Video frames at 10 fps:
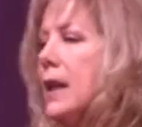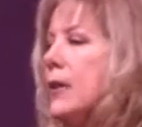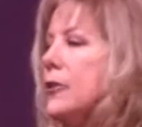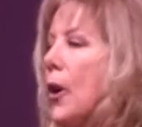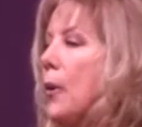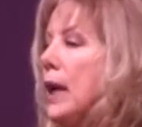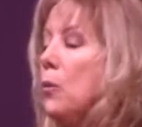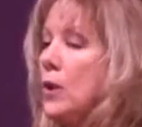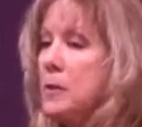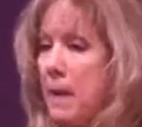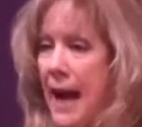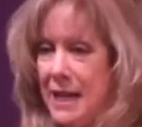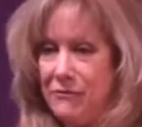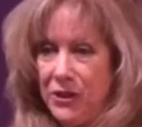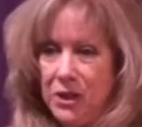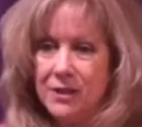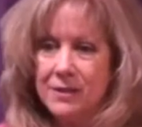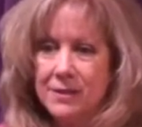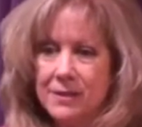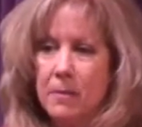So it was
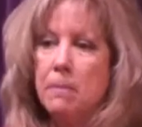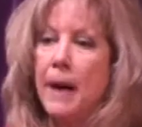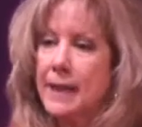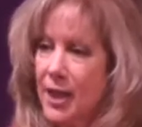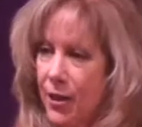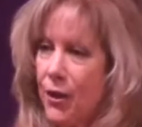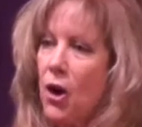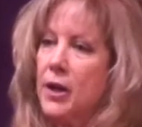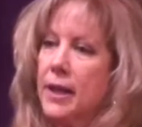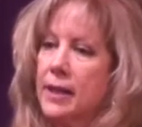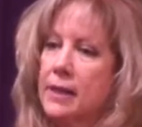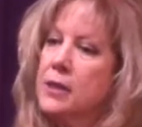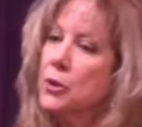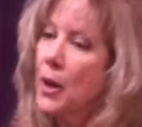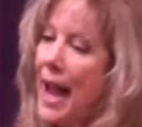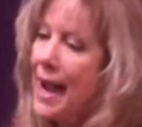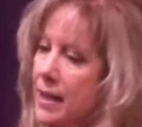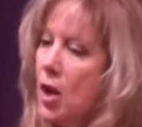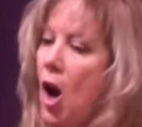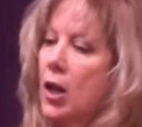painful, but cathartic to
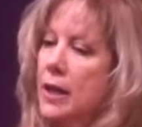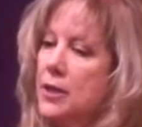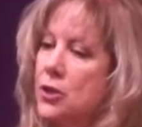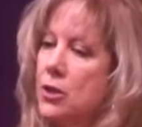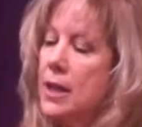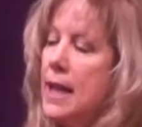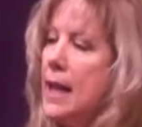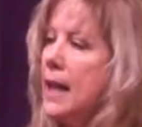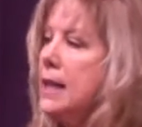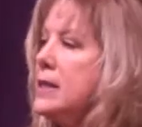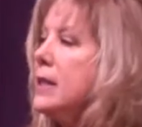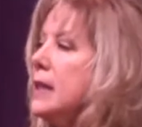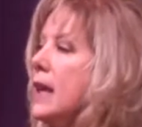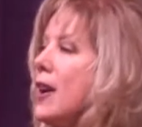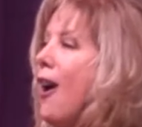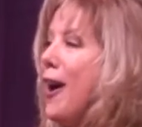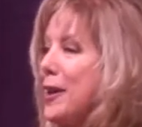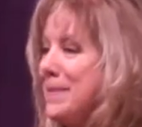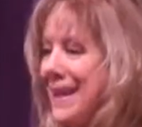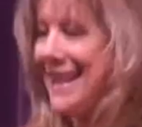acknowledge it isn't the
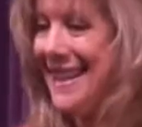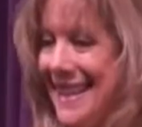economy,